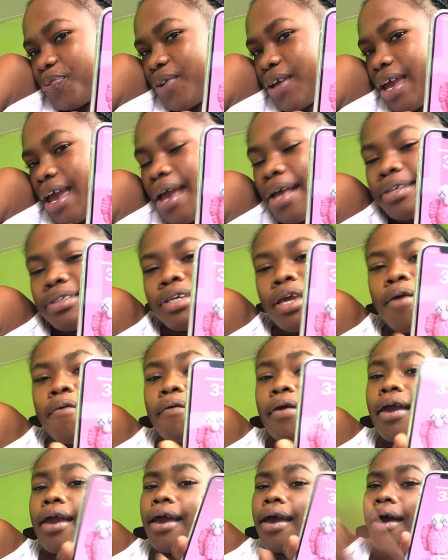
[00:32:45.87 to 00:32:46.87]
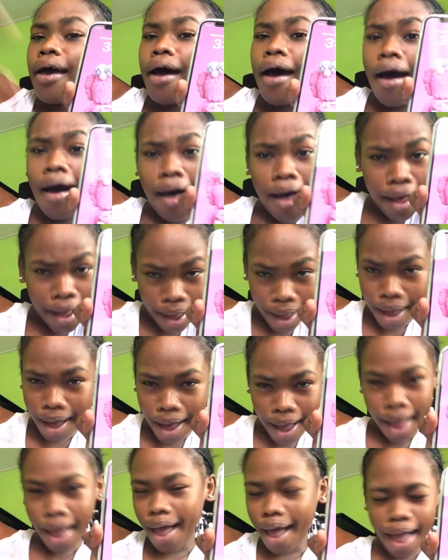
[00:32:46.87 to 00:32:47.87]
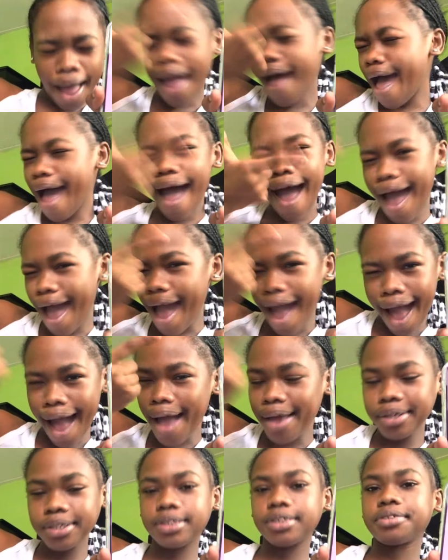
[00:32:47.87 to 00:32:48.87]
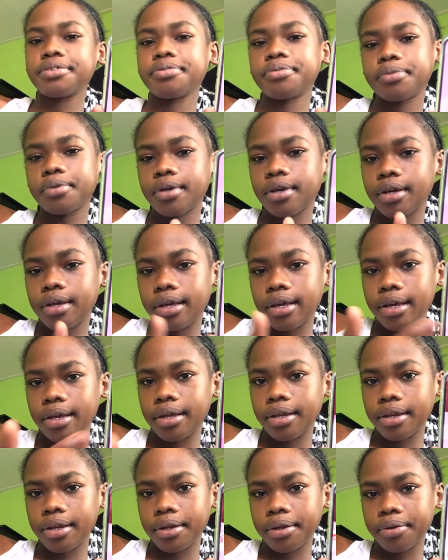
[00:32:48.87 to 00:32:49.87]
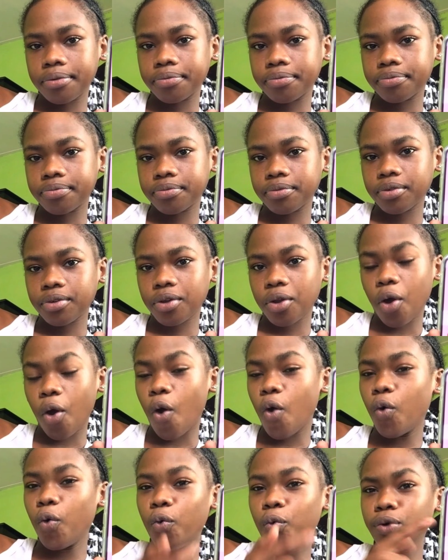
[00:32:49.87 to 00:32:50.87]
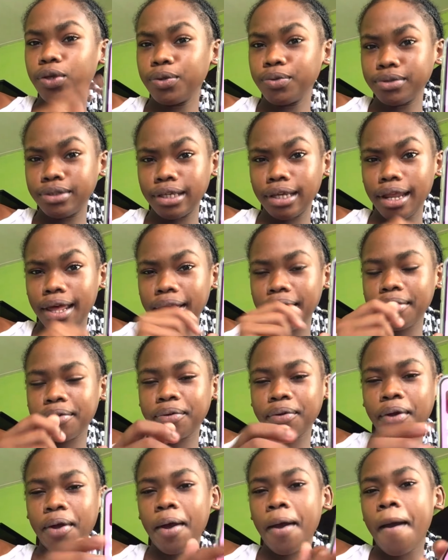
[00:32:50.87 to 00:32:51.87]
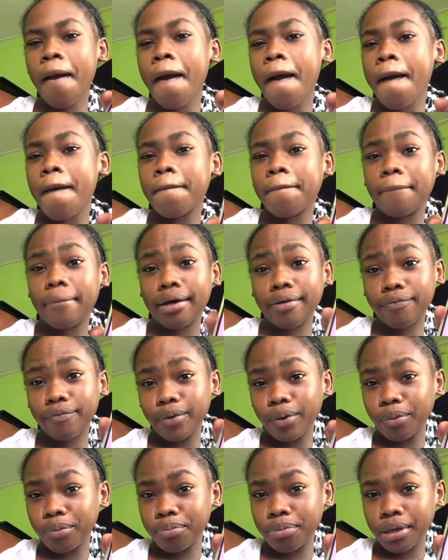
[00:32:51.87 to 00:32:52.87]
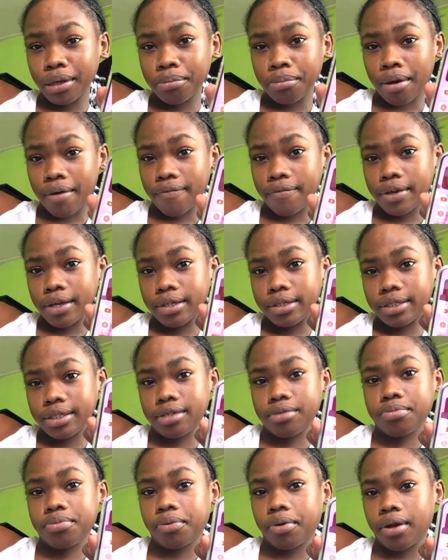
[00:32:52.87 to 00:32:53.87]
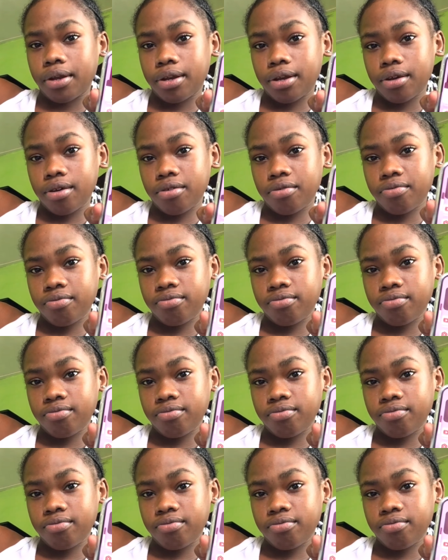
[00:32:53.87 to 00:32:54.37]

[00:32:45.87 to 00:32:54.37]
It's giving cause. And then, oh, you see that? My phone picked my face up right here.